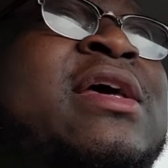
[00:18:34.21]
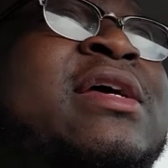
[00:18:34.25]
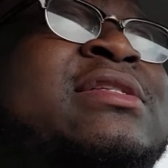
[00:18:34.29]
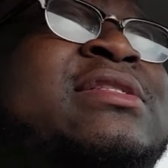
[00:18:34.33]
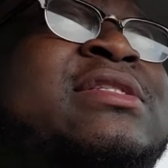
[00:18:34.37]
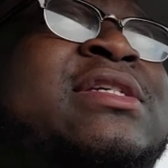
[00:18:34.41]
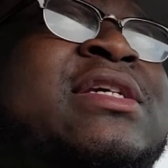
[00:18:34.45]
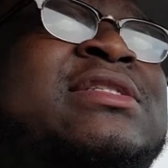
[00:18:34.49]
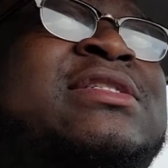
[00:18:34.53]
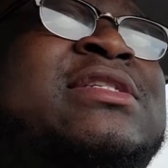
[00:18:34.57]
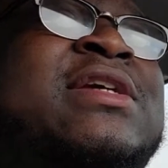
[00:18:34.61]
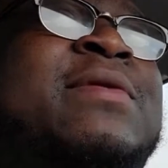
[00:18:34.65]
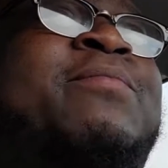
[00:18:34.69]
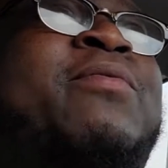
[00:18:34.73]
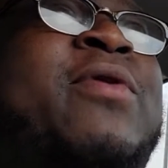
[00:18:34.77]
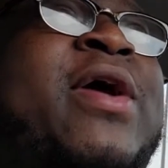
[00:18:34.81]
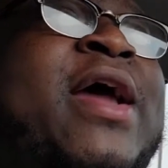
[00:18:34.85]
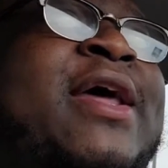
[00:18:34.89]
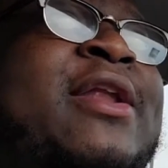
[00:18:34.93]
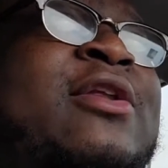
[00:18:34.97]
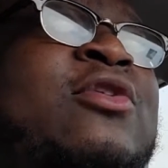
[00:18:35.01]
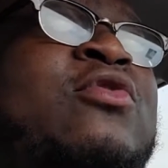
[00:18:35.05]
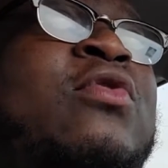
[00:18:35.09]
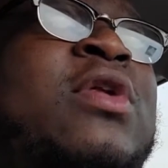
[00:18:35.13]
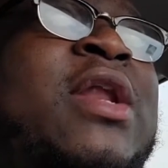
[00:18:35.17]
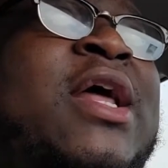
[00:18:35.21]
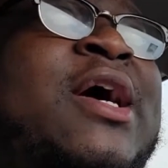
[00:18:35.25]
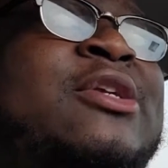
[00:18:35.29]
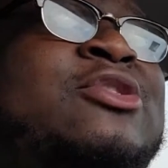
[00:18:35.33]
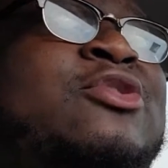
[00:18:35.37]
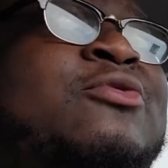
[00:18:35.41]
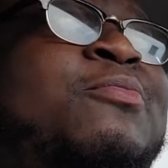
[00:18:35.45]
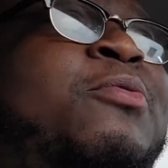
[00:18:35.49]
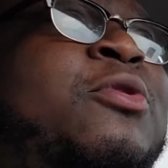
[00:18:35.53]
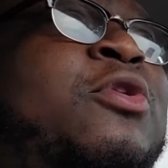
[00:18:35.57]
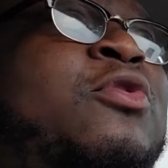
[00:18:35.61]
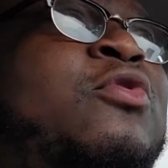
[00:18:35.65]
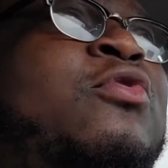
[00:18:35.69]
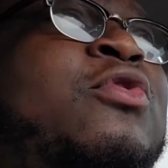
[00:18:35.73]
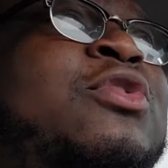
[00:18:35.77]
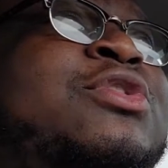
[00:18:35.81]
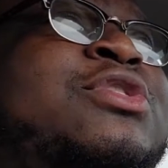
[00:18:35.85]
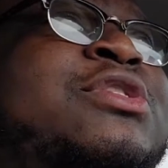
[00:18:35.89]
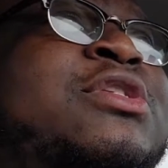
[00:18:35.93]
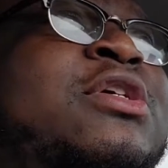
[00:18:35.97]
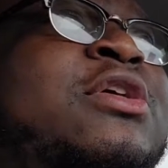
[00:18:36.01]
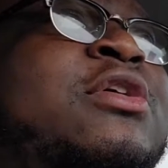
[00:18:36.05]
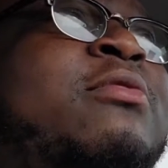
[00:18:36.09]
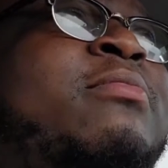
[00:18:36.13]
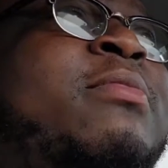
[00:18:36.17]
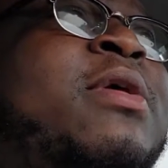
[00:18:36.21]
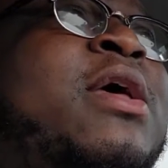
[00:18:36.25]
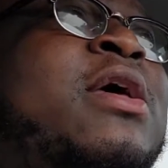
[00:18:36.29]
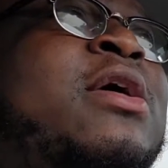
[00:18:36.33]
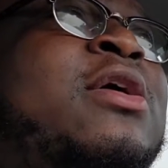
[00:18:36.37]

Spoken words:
teaching practical entrepreneurship.